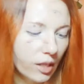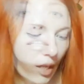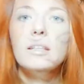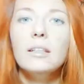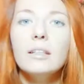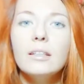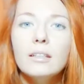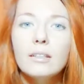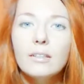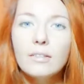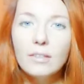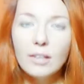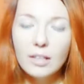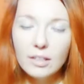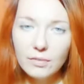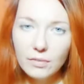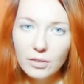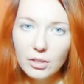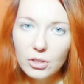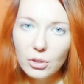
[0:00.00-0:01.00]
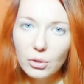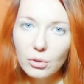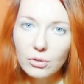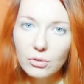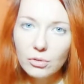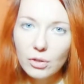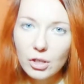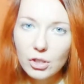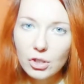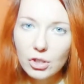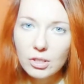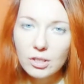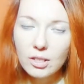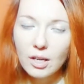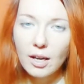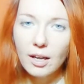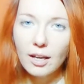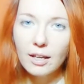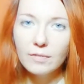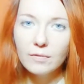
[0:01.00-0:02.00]
In that video in Russian
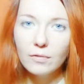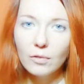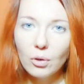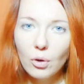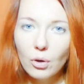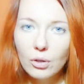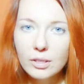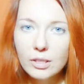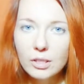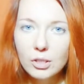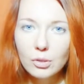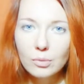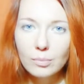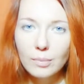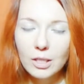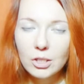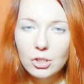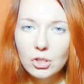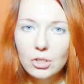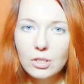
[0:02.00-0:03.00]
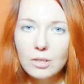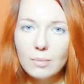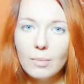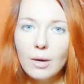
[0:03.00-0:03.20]
I had forgotten to mention